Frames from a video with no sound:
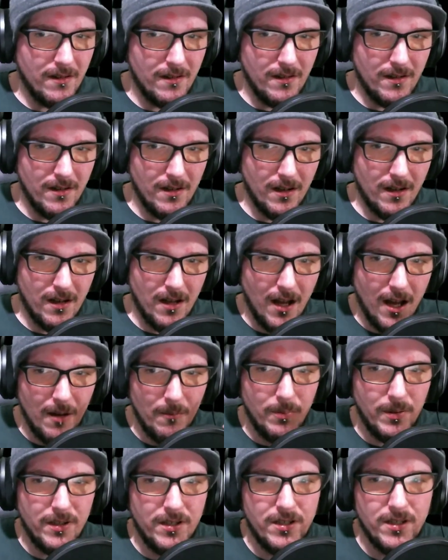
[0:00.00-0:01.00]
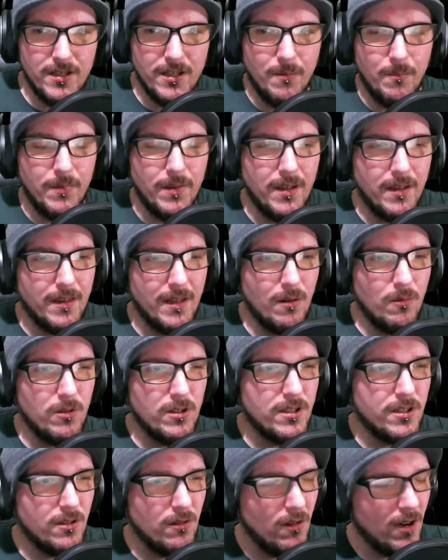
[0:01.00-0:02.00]
accomplish something that we're
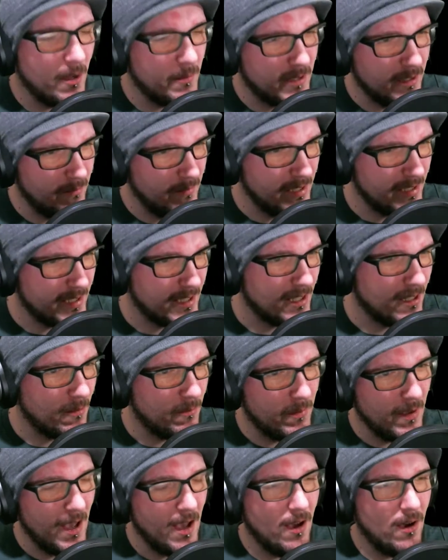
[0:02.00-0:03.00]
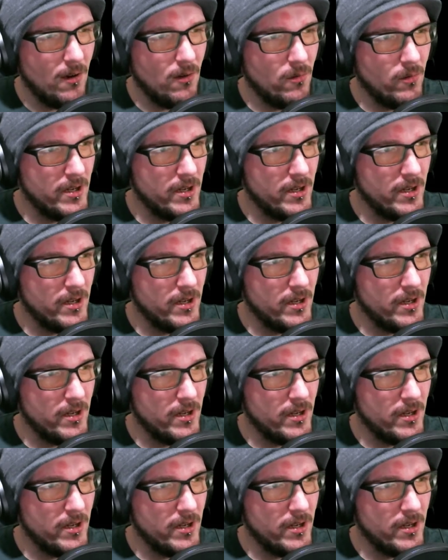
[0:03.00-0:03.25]
so optimistic about,